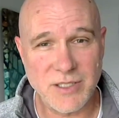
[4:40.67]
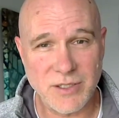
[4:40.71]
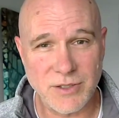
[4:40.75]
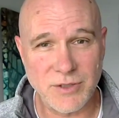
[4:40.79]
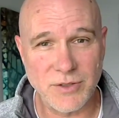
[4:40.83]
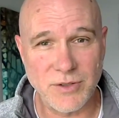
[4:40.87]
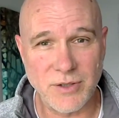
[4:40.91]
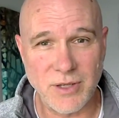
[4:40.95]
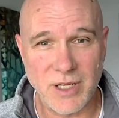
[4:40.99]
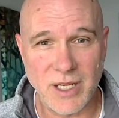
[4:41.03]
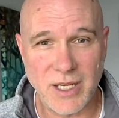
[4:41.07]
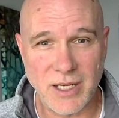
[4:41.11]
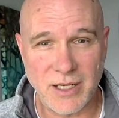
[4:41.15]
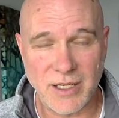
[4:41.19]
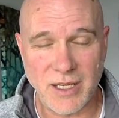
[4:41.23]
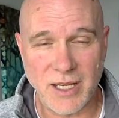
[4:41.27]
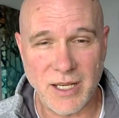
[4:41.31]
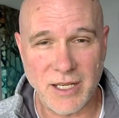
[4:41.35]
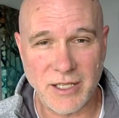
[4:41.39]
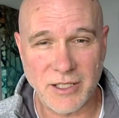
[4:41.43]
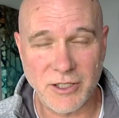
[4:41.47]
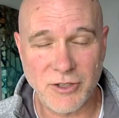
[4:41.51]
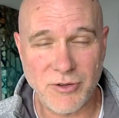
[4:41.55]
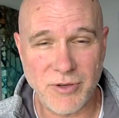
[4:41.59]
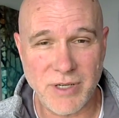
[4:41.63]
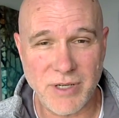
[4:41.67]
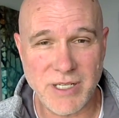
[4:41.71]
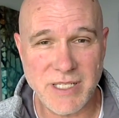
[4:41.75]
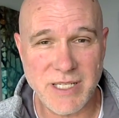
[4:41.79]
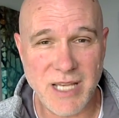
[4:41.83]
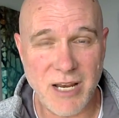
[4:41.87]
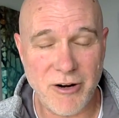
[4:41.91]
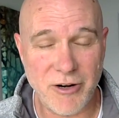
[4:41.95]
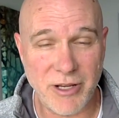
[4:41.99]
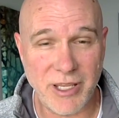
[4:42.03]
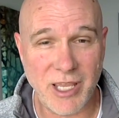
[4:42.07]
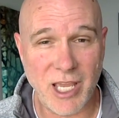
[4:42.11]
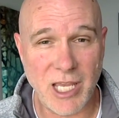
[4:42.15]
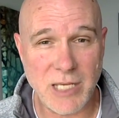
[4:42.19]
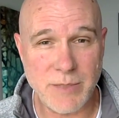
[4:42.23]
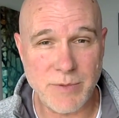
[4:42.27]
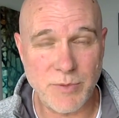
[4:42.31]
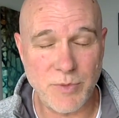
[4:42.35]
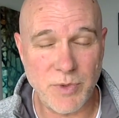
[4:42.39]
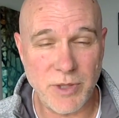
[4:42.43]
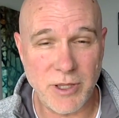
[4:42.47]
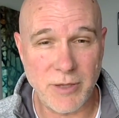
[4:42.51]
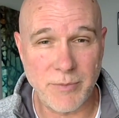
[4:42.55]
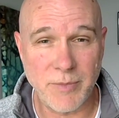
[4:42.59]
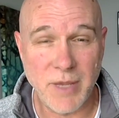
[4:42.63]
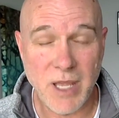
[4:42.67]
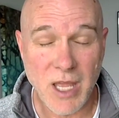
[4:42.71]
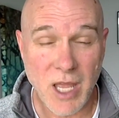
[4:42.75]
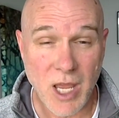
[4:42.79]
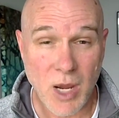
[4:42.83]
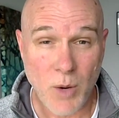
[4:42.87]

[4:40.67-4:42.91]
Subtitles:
to increase our engagement with them.